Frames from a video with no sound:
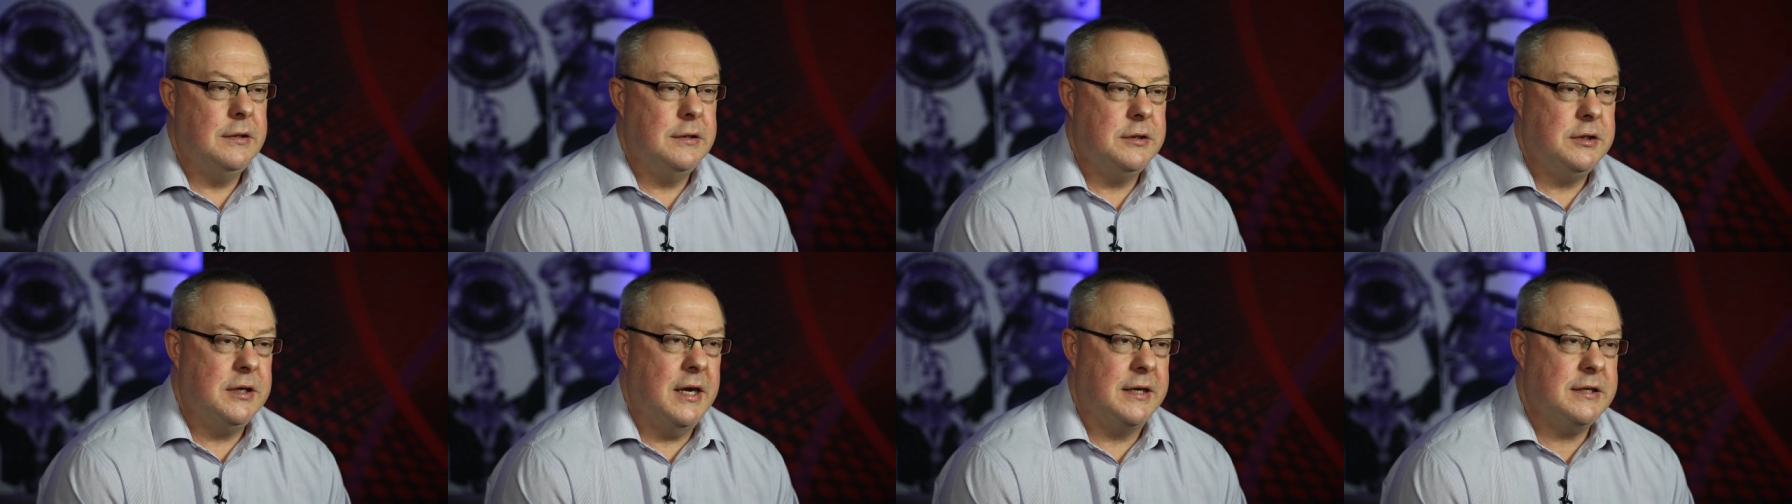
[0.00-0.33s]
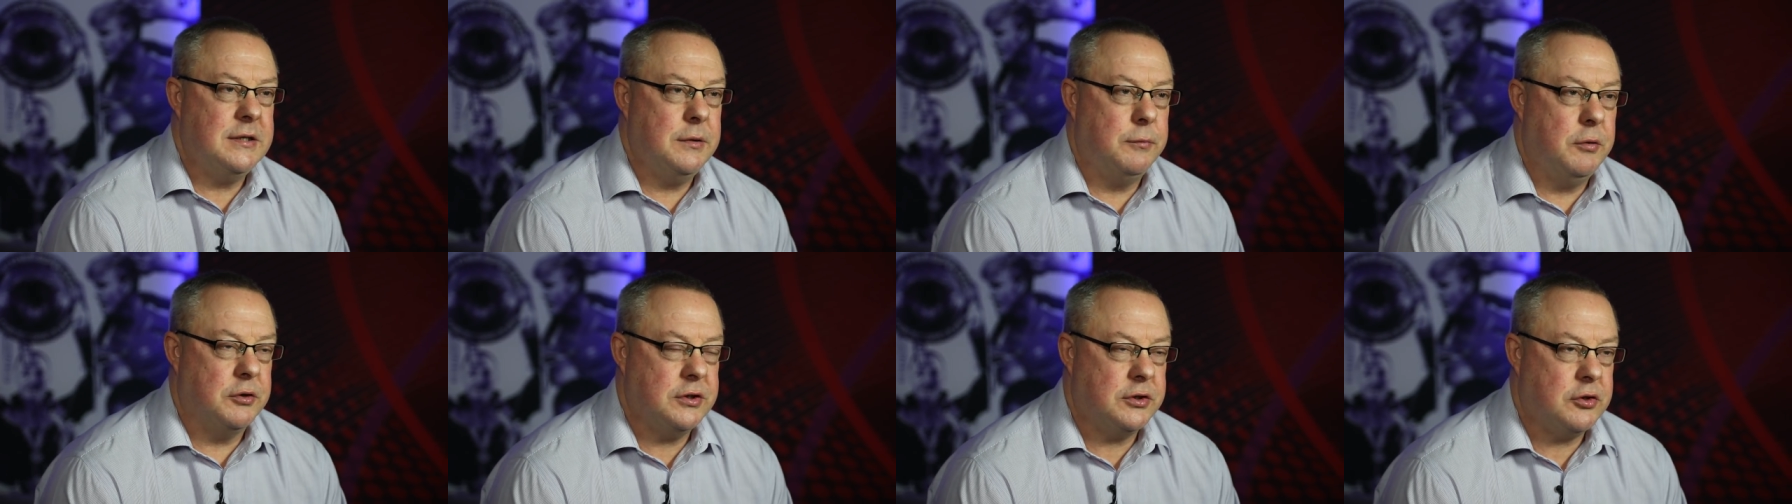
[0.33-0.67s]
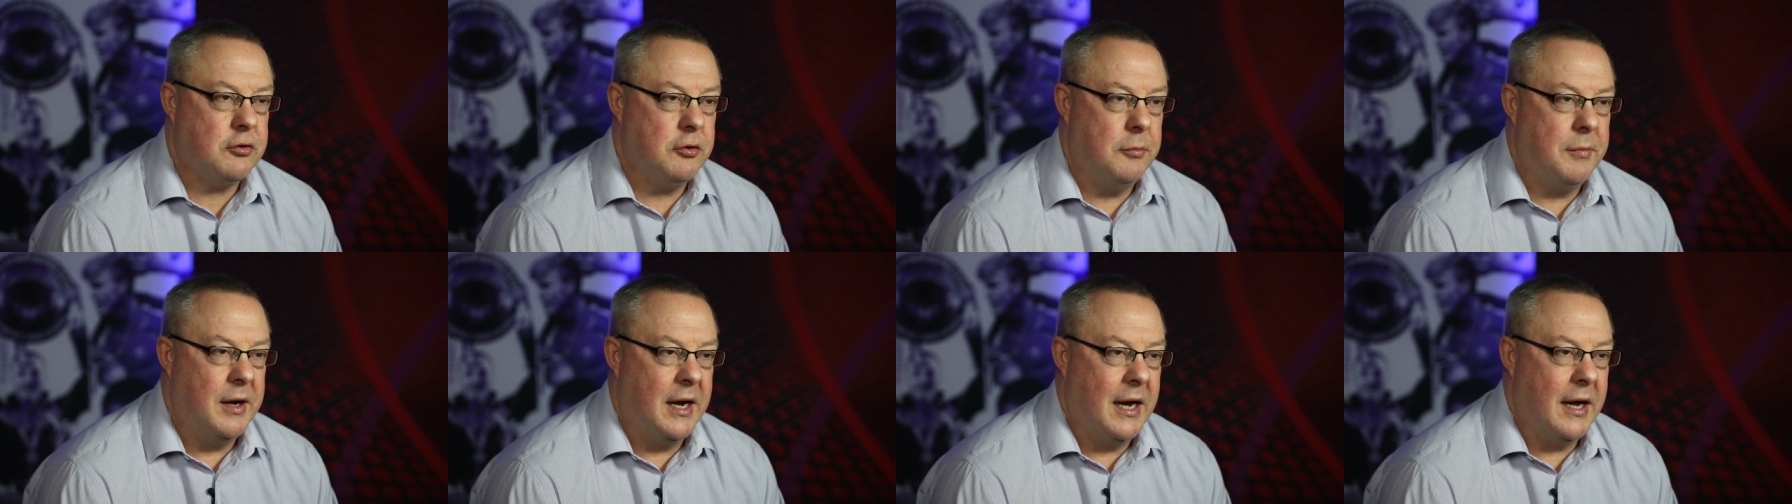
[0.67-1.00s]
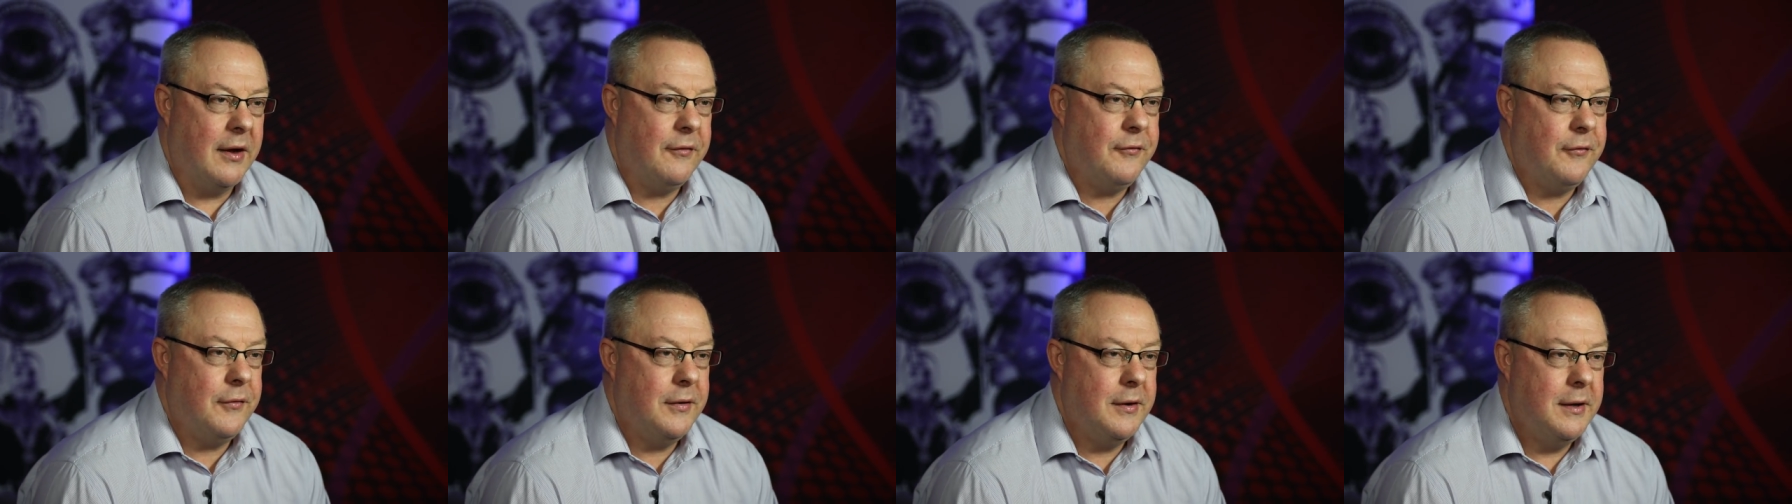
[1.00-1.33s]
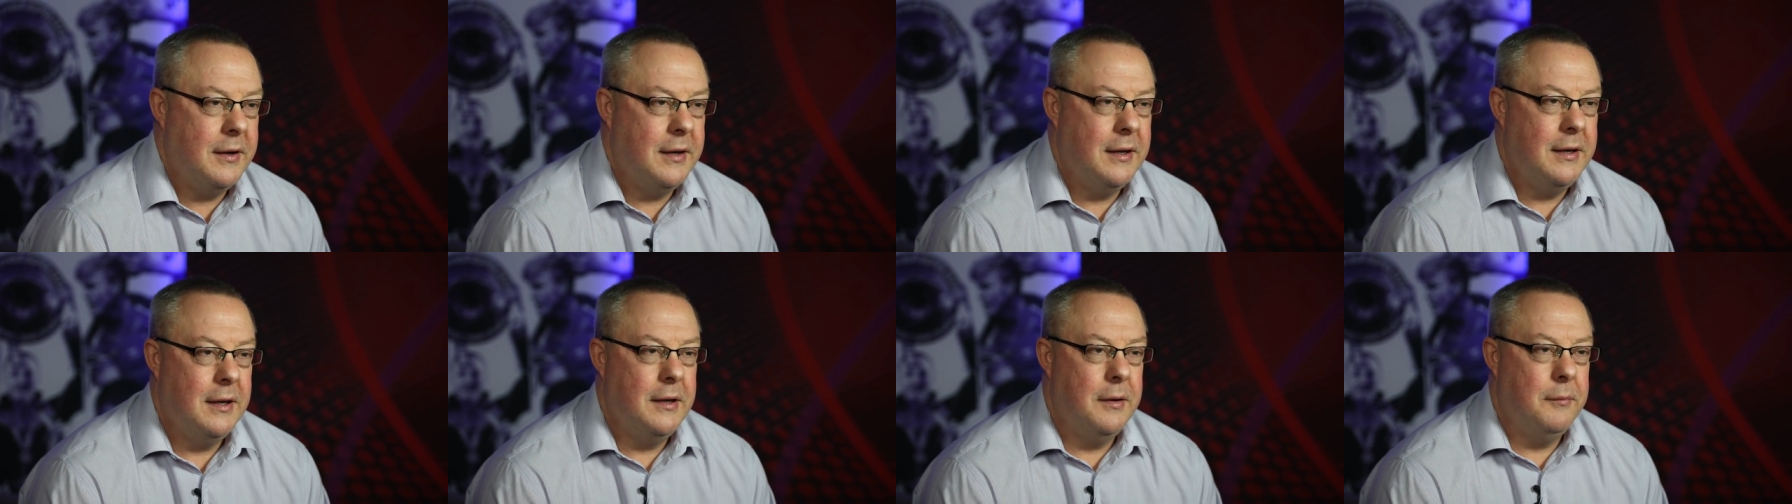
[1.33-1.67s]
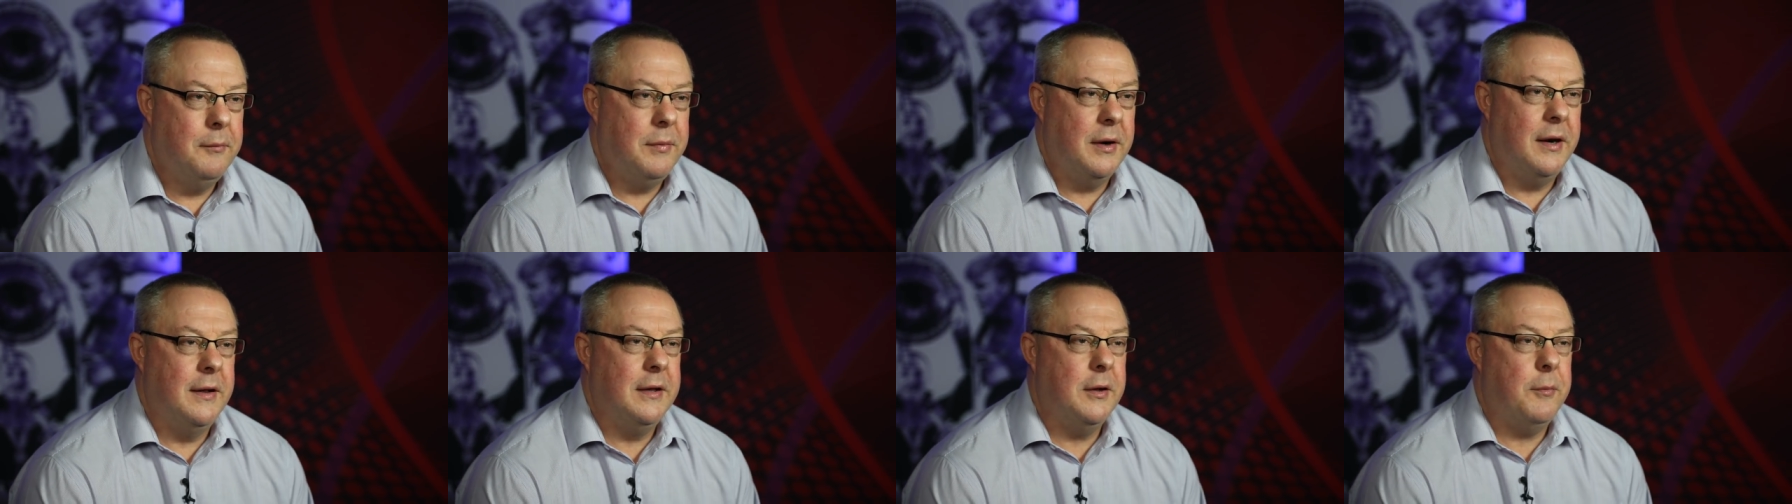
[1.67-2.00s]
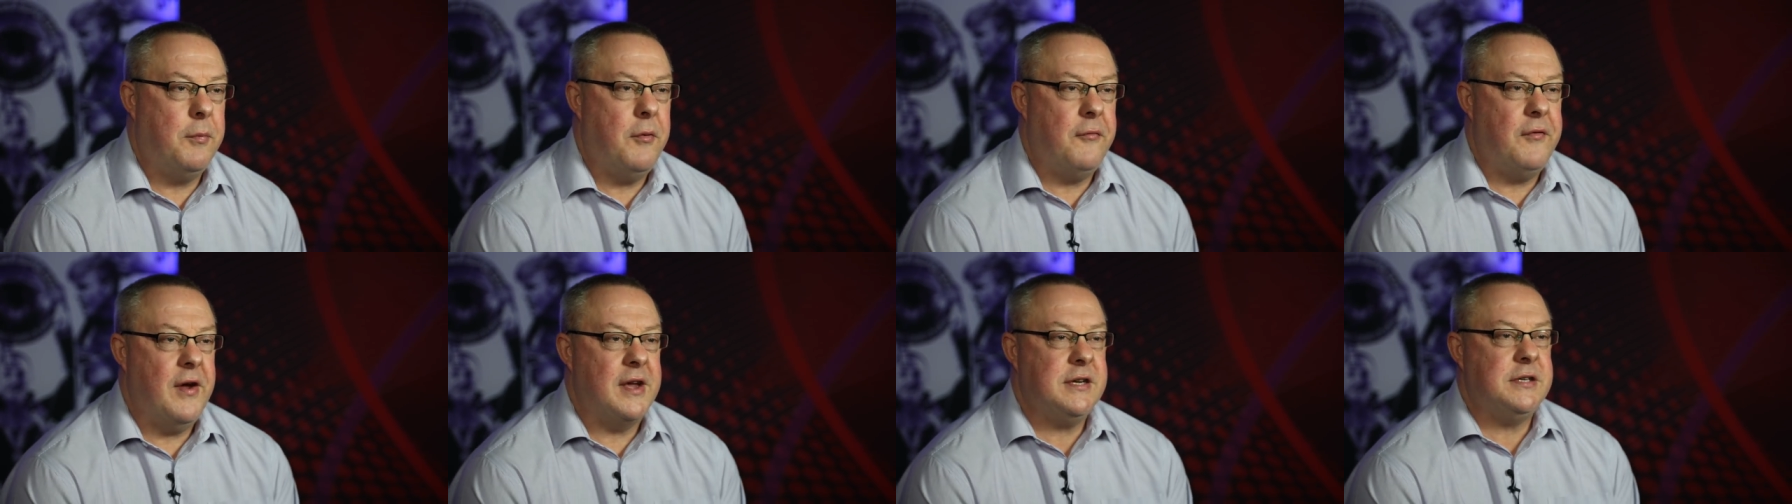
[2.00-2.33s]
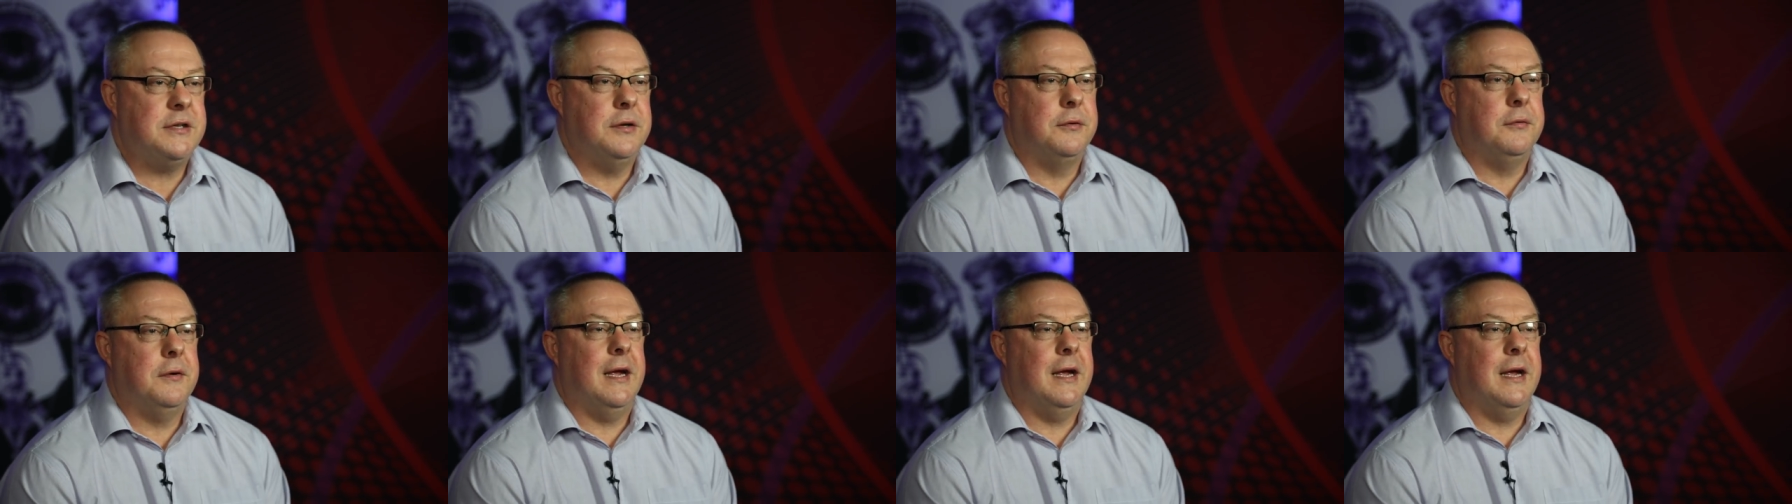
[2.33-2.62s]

Jason was a scrum half. But in the professional